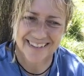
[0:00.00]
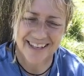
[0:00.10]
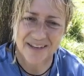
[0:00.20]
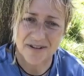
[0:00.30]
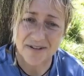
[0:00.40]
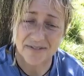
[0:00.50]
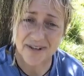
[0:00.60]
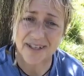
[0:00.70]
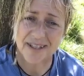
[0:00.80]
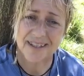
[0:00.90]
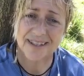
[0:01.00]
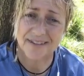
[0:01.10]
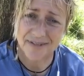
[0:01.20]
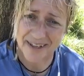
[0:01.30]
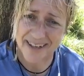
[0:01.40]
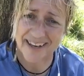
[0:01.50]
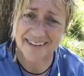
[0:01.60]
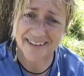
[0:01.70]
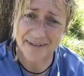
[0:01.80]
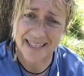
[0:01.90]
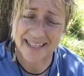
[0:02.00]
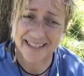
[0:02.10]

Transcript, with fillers: a unified divine alchemy,